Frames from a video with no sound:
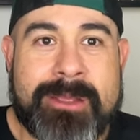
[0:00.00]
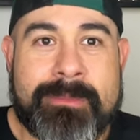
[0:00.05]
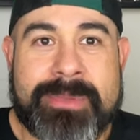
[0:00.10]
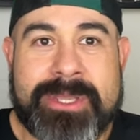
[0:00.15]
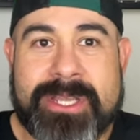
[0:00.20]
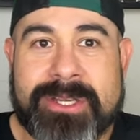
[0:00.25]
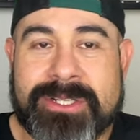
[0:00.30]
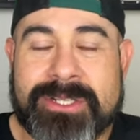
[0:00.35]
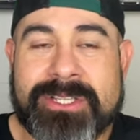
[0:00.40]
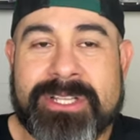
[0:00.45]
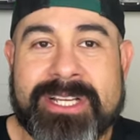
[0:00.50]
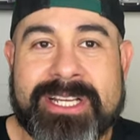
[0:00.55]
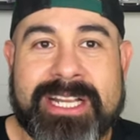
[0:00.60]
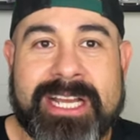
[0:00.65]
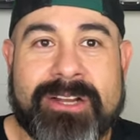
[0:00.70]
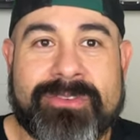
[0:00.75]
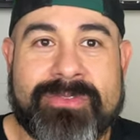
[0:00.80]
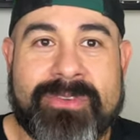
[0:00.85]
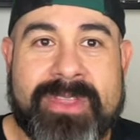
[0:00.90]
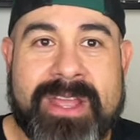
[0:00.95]
Be on the
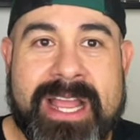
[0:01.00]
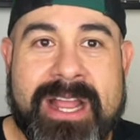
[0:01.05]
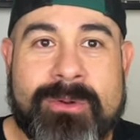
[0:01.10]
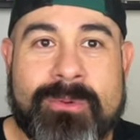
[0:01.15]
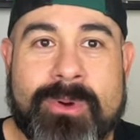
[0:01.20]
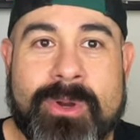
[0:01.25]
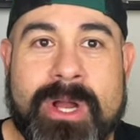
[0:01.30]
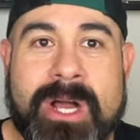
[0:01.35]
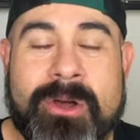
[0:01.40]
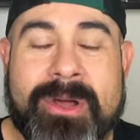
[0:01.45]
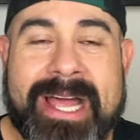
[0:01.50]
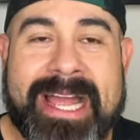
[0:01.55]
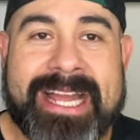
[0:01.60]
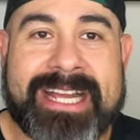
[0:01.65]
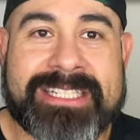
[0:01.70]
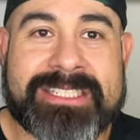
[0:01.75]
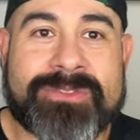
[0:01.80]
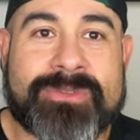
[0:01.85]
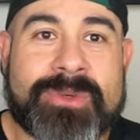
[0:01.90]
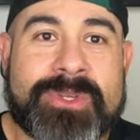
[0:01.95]
lookout for that where I'll
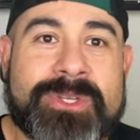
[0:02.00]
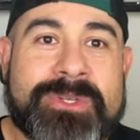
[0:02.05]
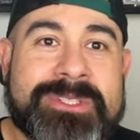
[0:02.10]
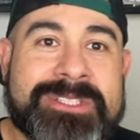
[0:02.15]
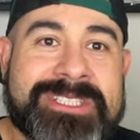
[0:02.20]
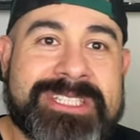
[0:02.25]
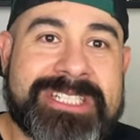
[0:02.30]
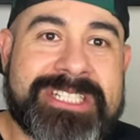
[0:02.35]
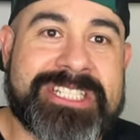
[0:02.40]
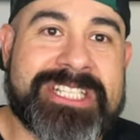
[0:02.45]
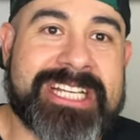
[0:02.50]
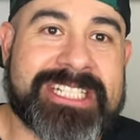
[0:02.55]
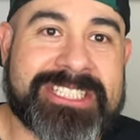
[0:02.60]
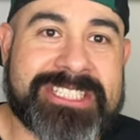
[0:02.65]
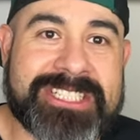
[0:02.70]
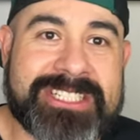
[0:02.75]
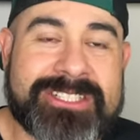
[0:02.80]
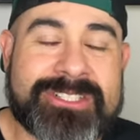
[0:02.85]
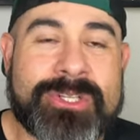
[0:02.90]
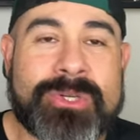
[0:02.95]
ask for your
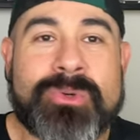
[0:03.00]
suggestions.